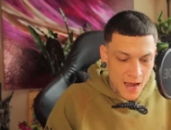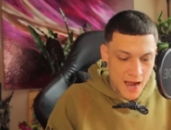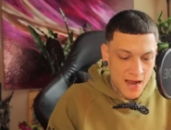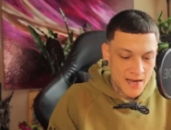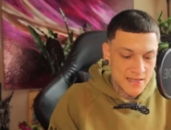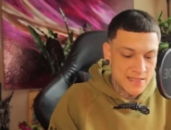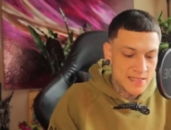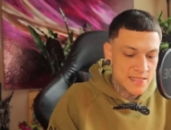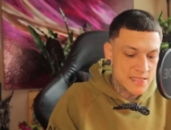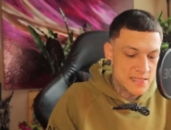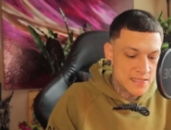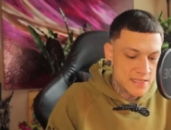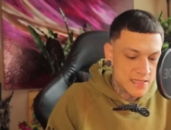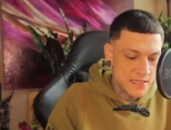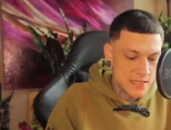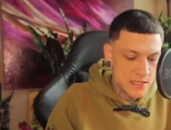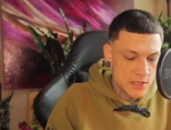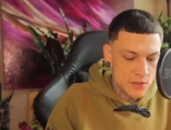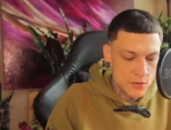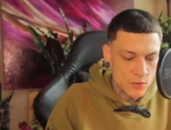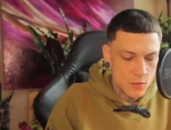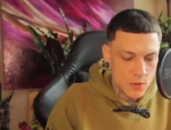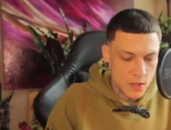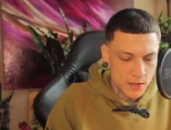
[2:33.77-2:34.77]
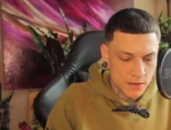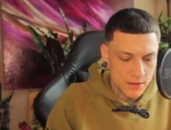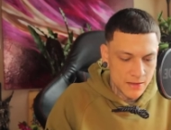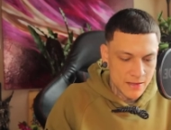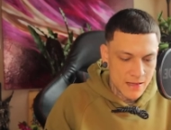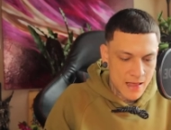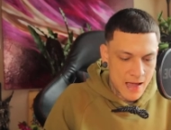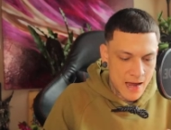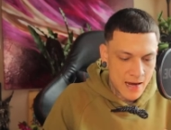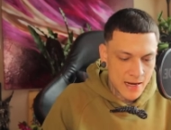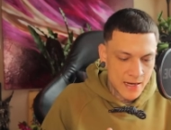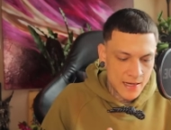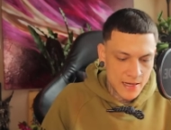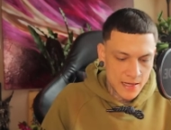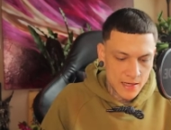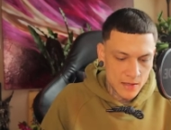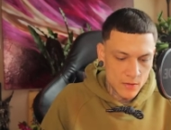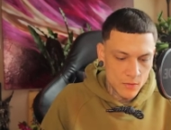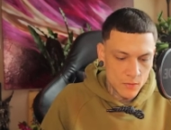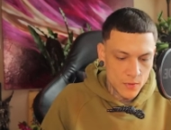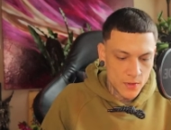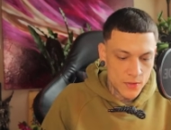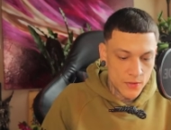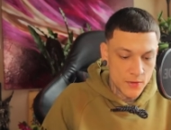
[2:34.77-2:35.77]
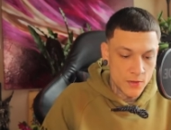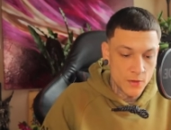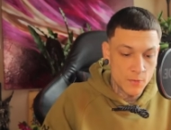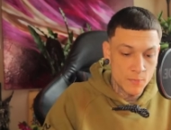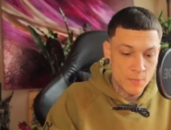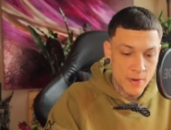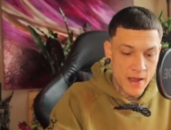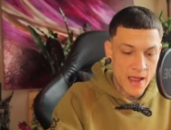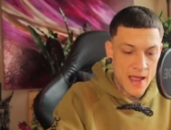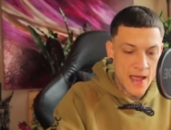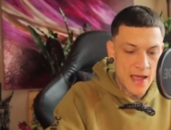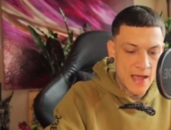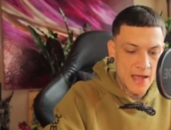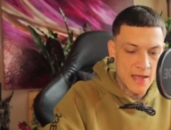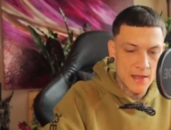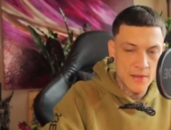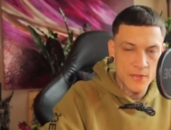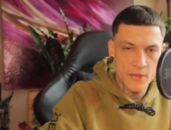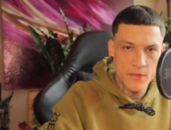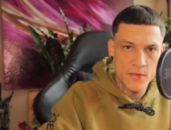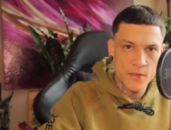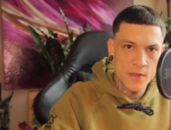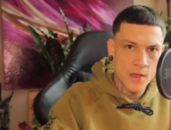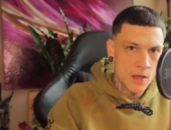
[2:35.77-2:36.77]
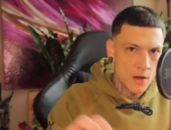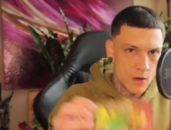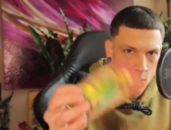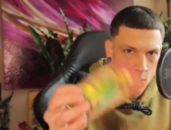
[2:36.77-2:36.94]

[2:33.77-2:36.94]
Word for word: I see you aligning with your path